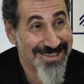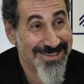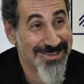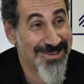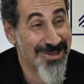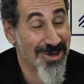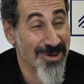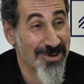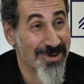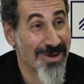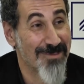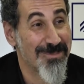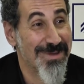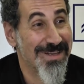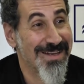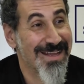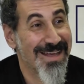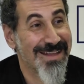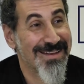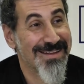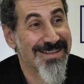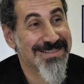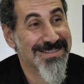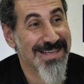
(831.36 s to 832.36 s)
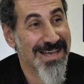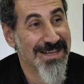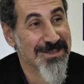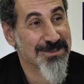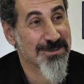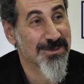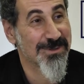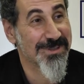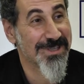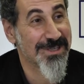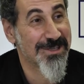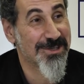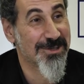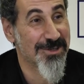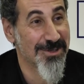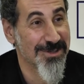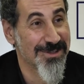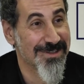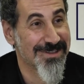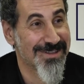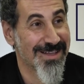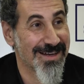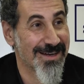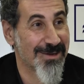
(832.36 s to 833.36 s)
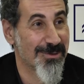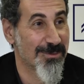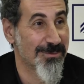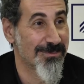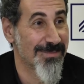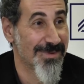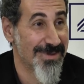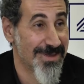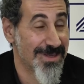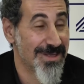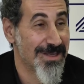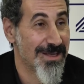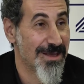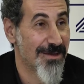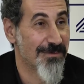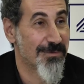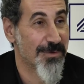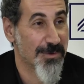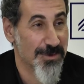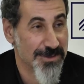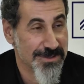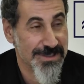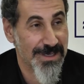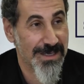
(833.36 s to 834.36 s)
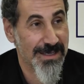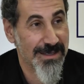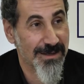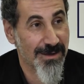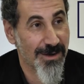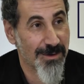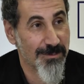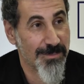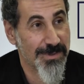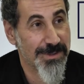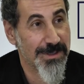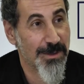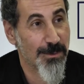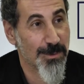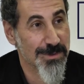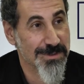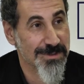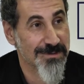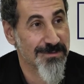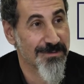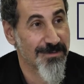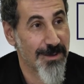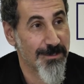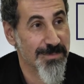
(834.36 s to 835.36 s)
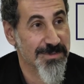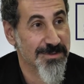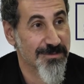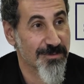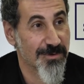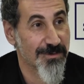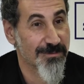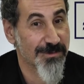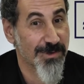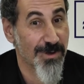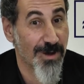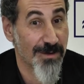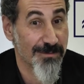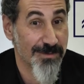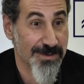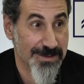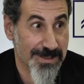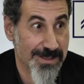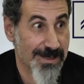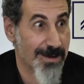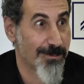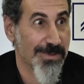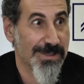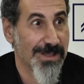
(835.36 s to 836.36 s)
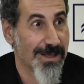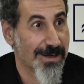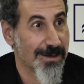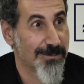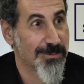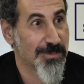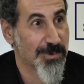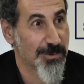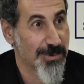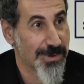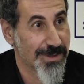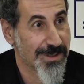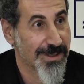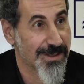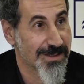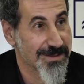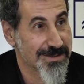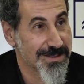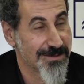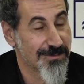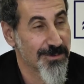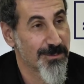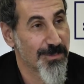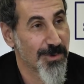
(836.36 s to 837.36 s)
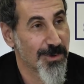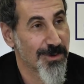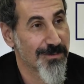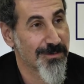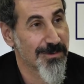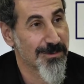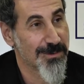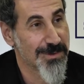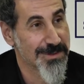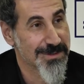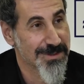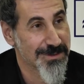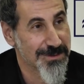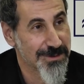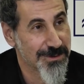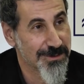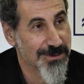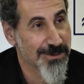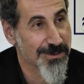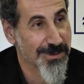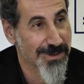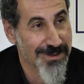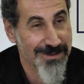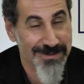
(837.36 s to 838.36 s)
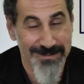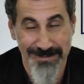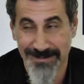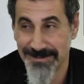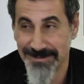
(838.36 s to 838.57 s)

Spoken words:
No, I mean, it's actually good that if you're saying Armenia wasn't famous for coffee, then I'm glad I'm doing it. It's even more of a reason to do it.